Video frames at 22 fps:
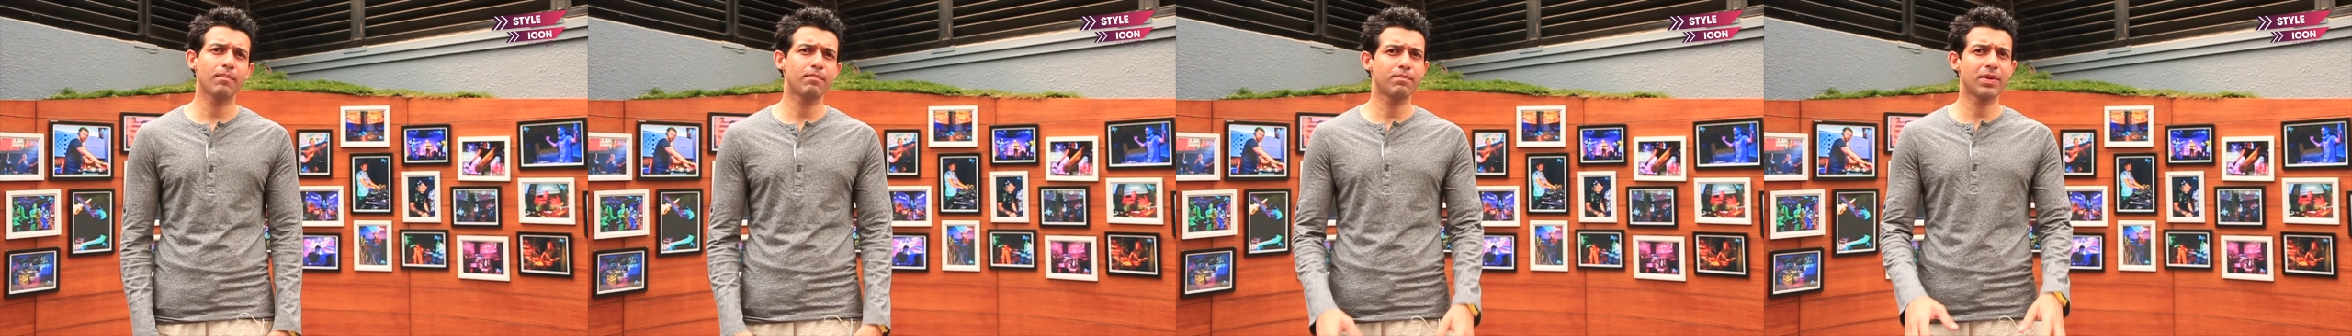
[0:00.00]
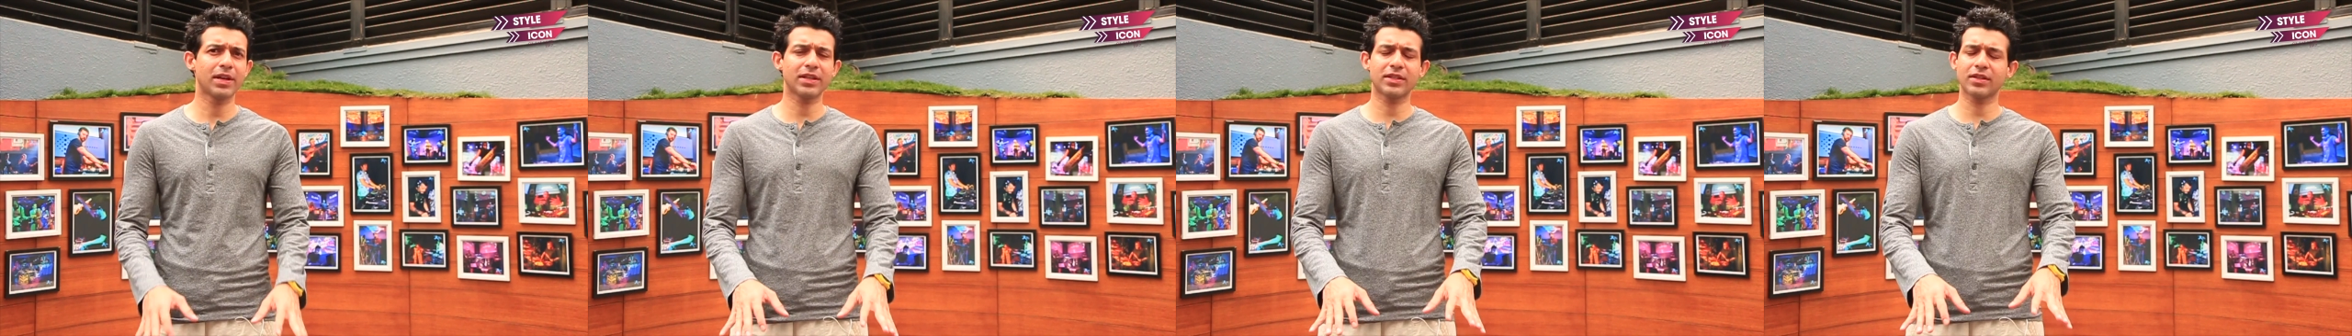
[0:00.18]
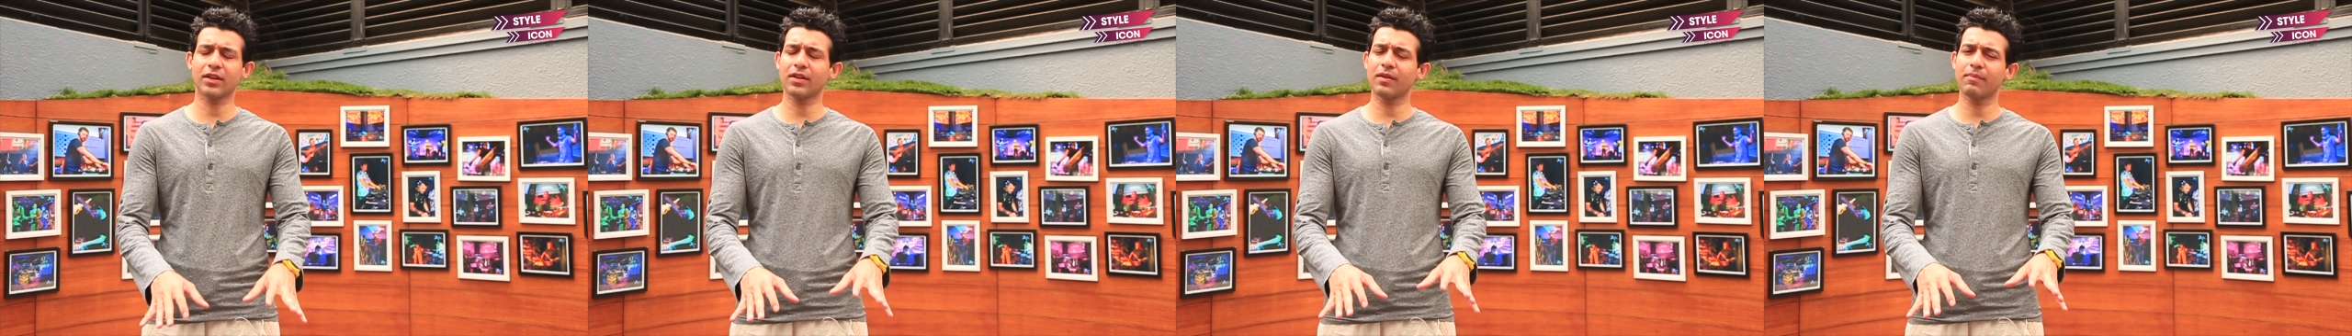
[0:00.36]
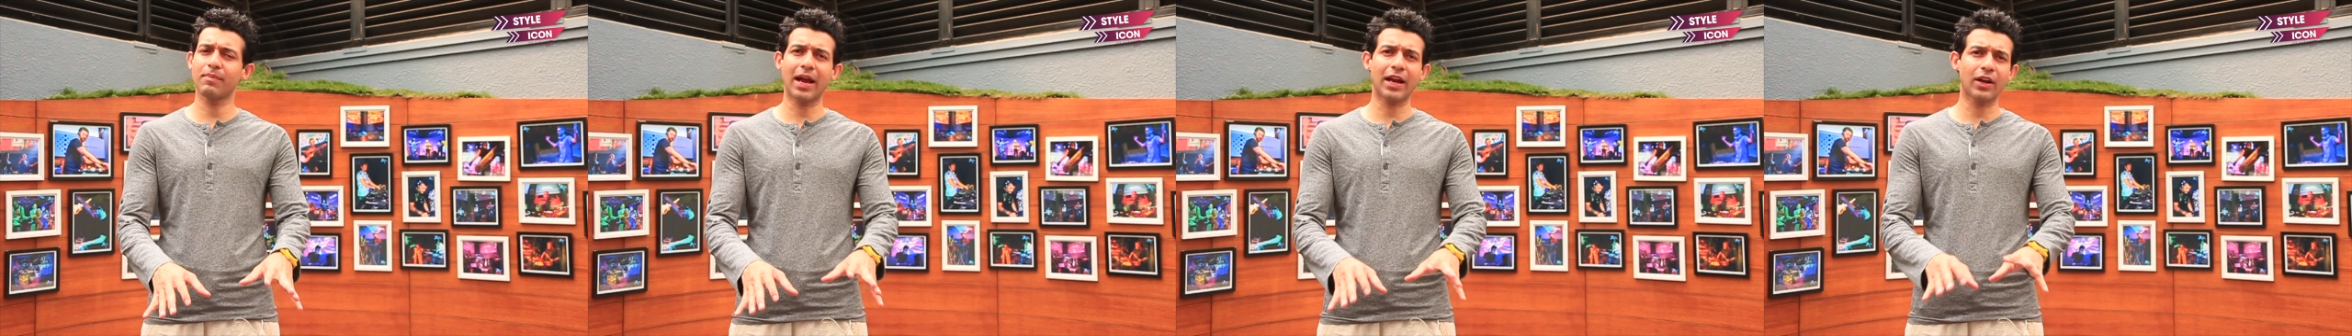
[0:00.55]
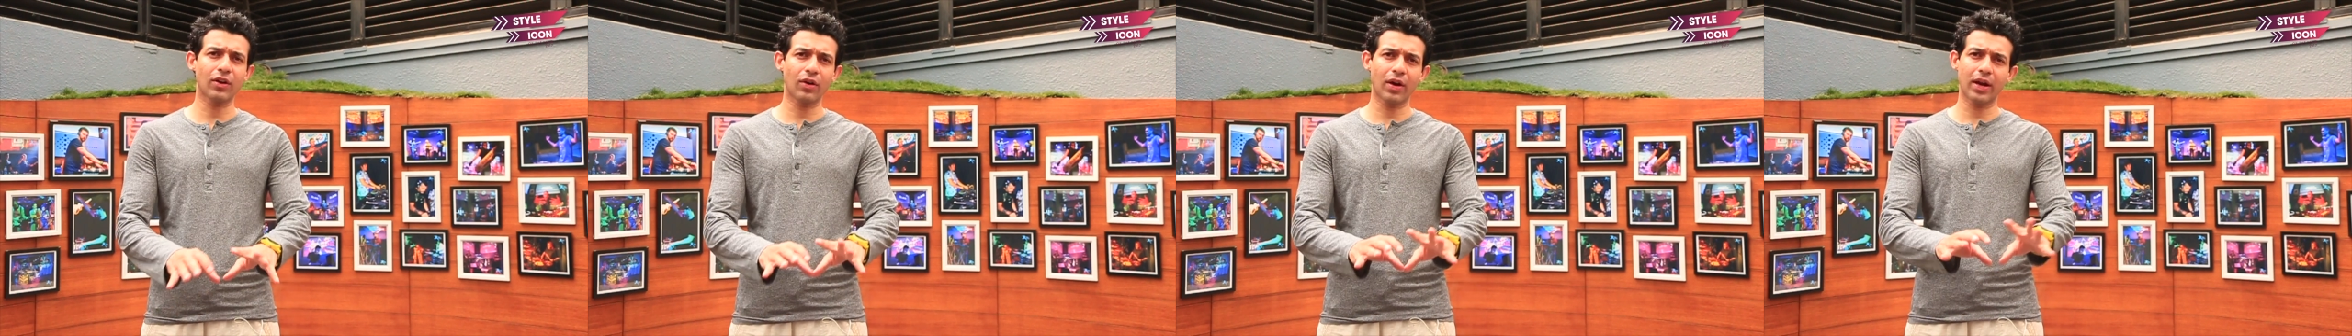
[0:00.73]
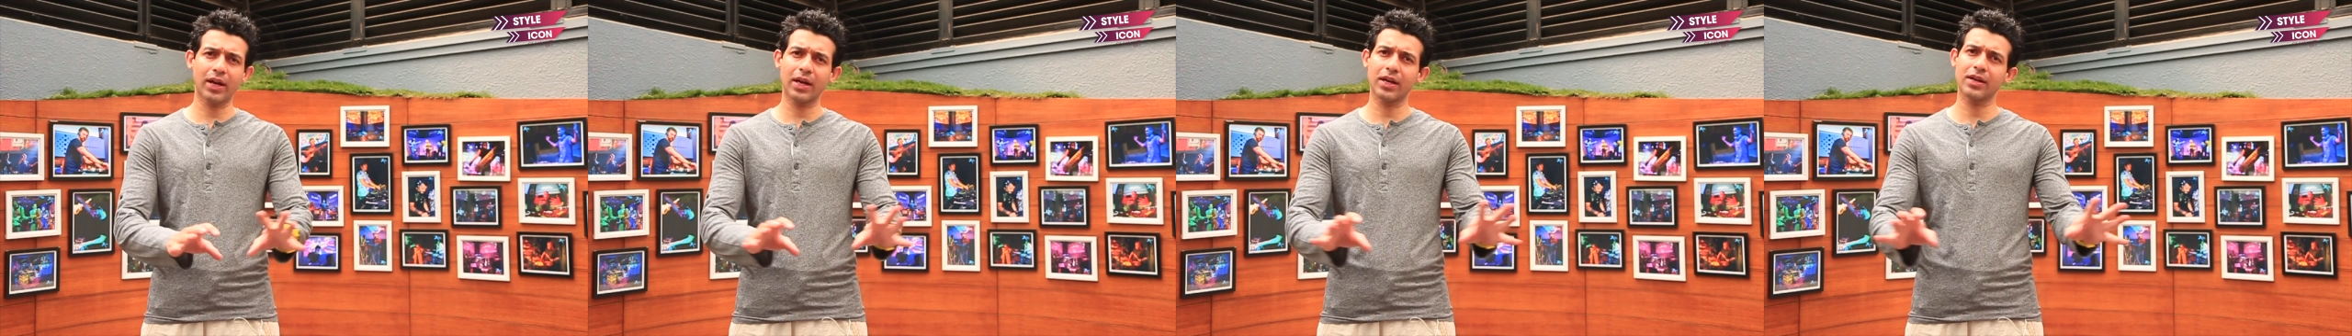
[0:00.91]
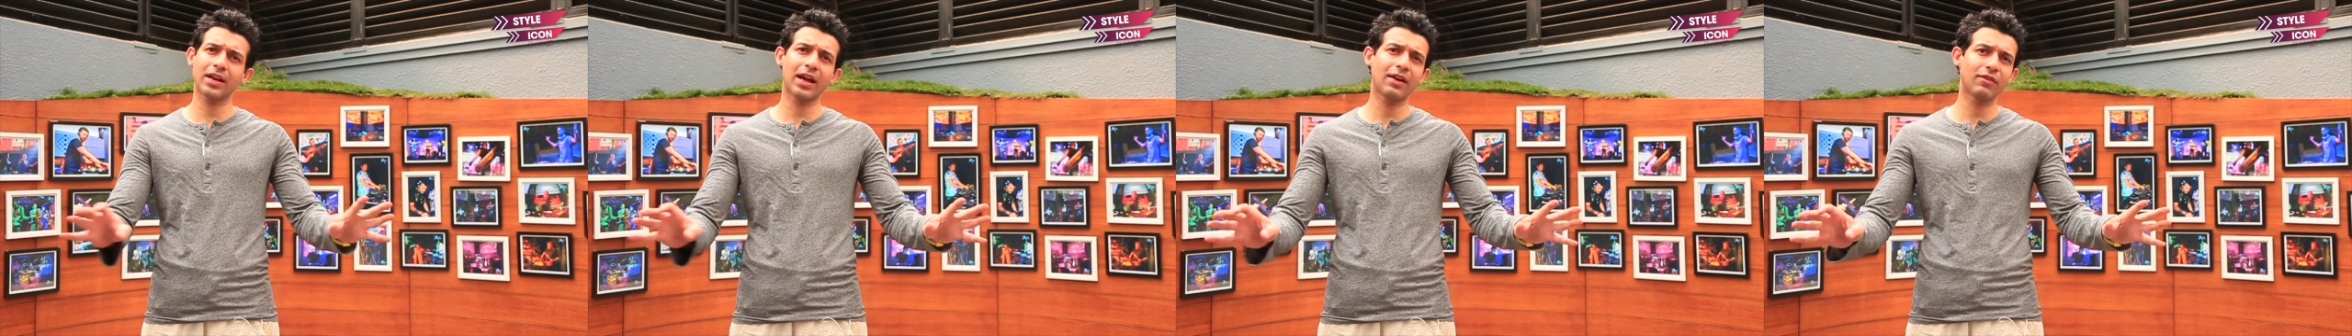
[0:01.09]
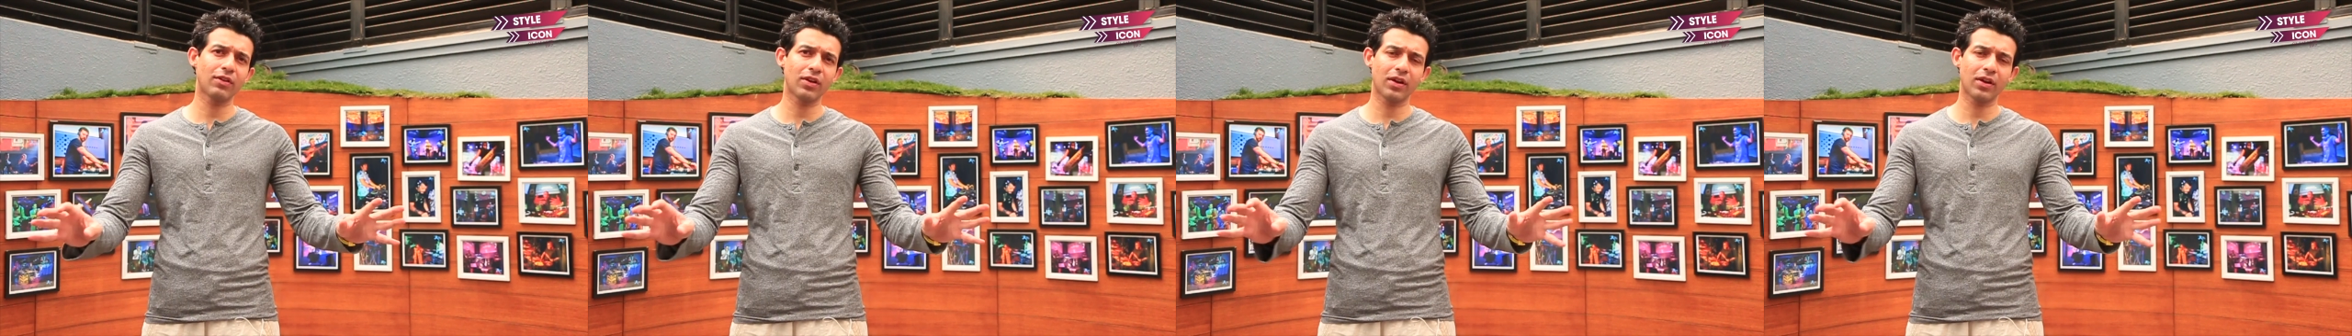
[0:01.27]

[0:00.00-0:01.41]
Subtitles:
based out of Bangalore, and I travel